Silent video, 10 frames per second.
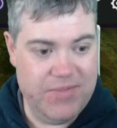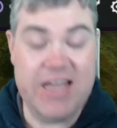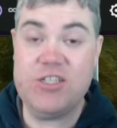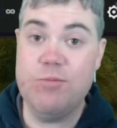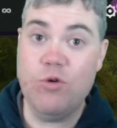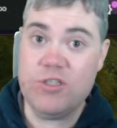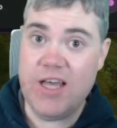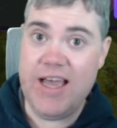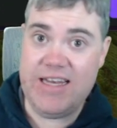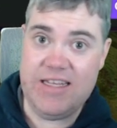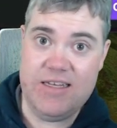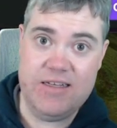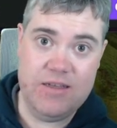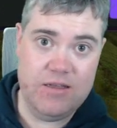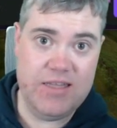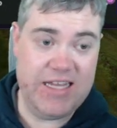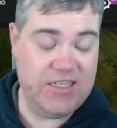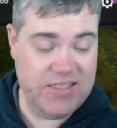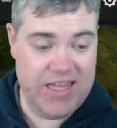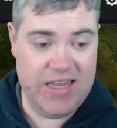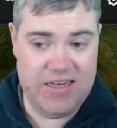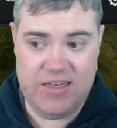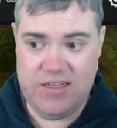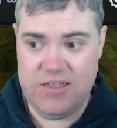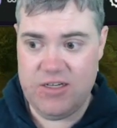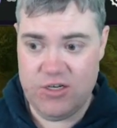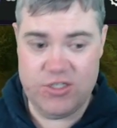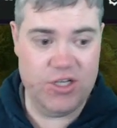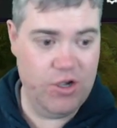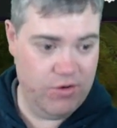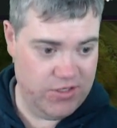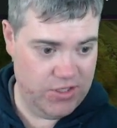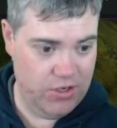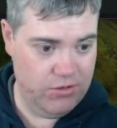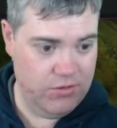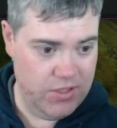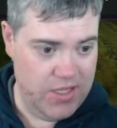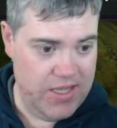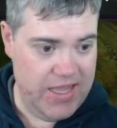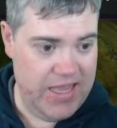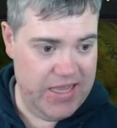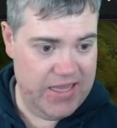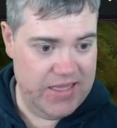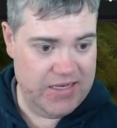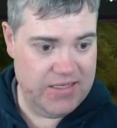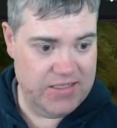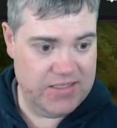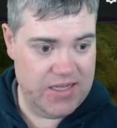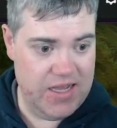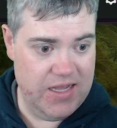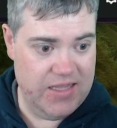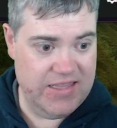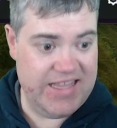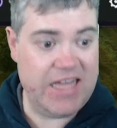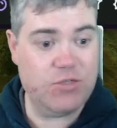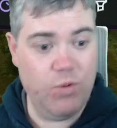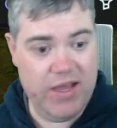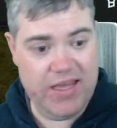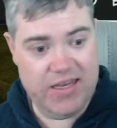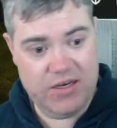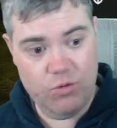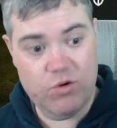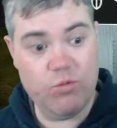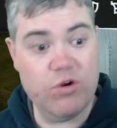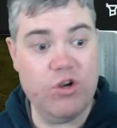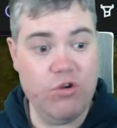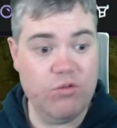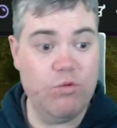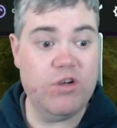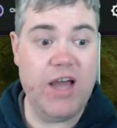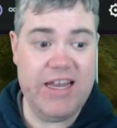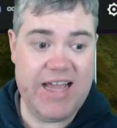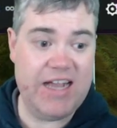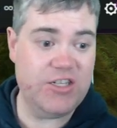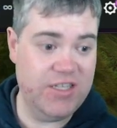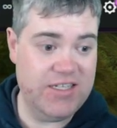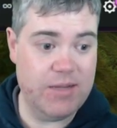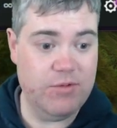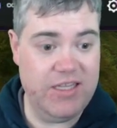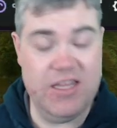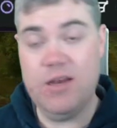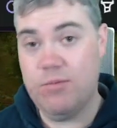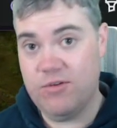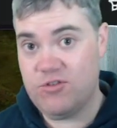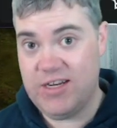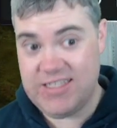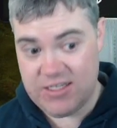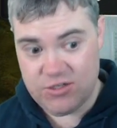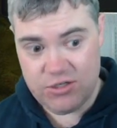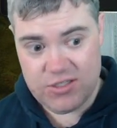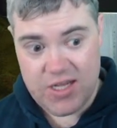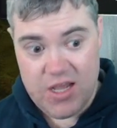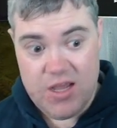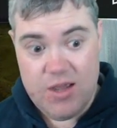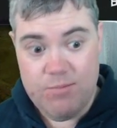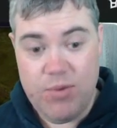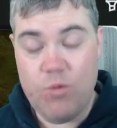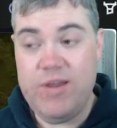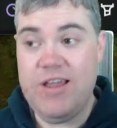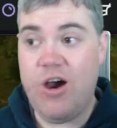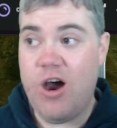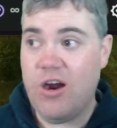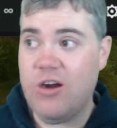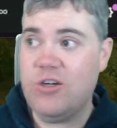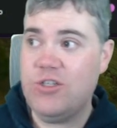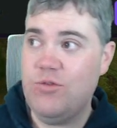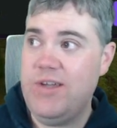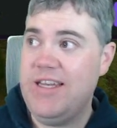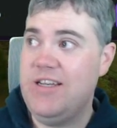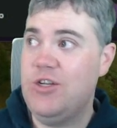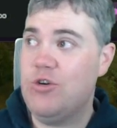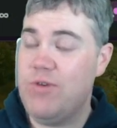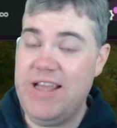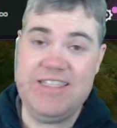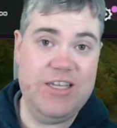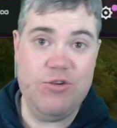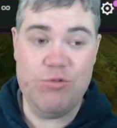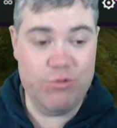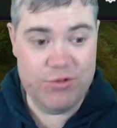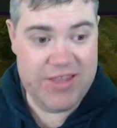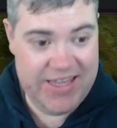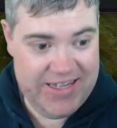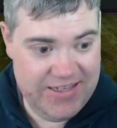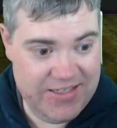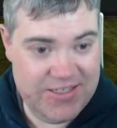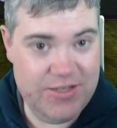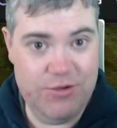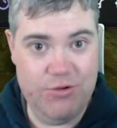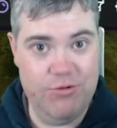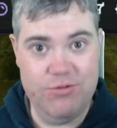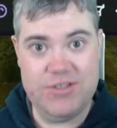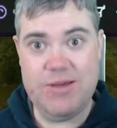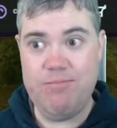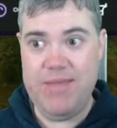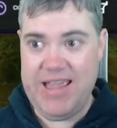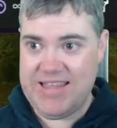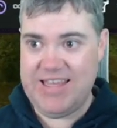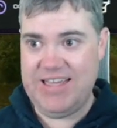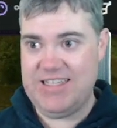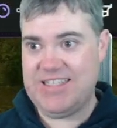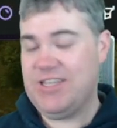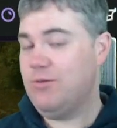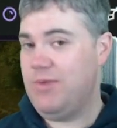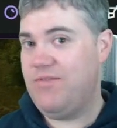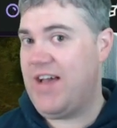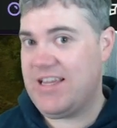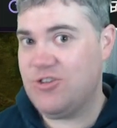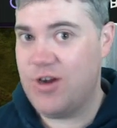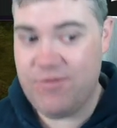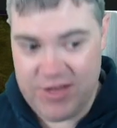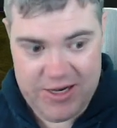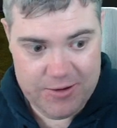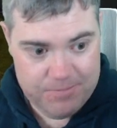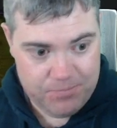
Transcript: so Moore's law ended like 10 years ago or so. And that's when we're not actually doubling the number of transistors, but we are doing crazy cool things to make things still be faster every year.